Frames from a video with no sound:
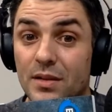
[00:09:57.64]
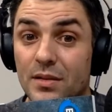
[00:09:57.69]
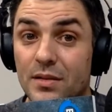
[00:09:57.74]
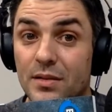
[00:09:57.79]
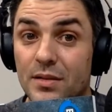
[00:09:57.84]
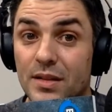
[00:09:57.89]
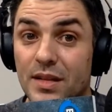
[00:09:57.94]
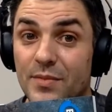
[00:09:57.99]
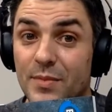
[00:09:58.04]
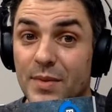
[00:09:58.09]

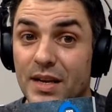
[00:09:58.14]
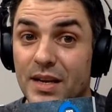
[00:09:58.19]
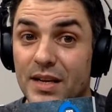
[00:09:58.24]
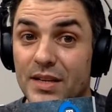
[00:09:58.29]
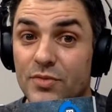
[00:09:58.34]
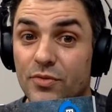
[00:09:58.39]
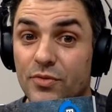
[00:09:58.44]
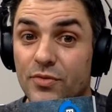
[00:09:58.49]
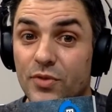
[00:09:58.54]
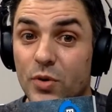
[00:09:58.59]
leave me a
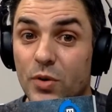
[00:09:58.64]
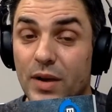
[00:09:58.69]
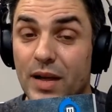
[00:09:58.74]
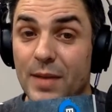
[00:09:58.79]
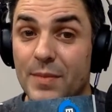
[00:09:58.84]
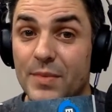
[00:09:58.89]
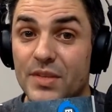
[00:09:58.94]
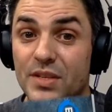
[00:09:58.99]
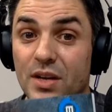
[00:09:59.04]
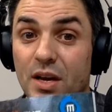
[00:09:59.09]
nice review on
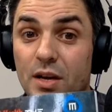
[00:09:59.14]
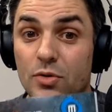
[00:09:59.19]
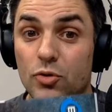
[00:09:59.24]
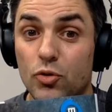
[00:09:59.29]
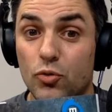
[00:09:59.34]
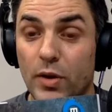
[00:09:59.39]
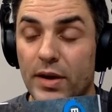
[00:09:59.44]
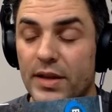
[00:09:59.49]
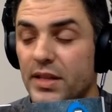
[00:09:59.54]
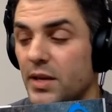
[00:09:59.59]
Amazon.
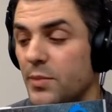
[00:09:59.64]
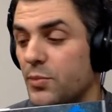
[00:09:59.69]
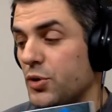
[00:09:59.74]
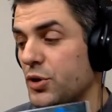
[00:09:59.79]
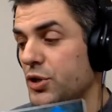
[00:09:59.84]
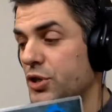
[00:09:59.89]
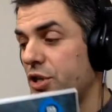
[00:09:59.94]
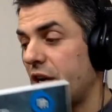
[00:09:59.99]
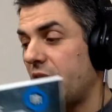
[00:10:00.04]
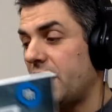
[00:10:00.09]
Greatly
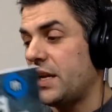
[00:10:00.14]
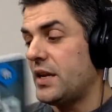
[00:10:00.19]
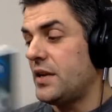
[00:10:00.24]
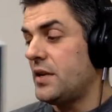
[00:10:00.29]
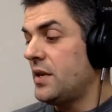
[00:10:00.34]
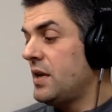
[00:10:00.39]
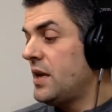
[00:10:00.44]
appreciated.